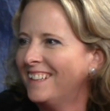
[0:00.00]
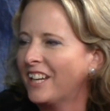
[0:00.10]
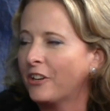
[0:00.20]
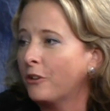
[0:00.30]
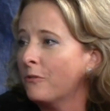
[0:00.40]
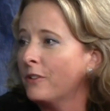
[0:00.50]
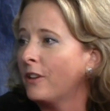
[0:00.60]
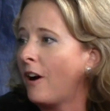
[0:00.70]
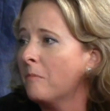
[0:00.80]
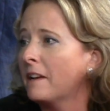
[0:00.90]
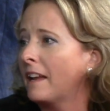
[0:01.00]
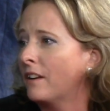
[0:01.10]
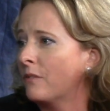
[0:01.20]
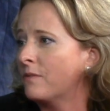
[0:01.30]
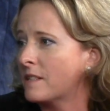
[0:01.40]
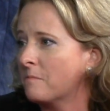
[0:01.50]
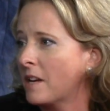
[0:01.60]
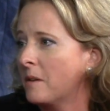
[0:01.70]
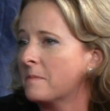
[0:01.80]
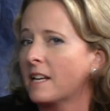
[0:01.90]
And I don't not... feel obligated if
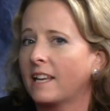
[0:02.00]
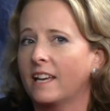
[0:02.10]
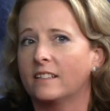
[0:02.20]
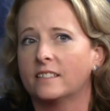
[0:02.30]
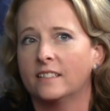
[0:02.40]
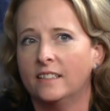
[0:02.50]
sometimes I can't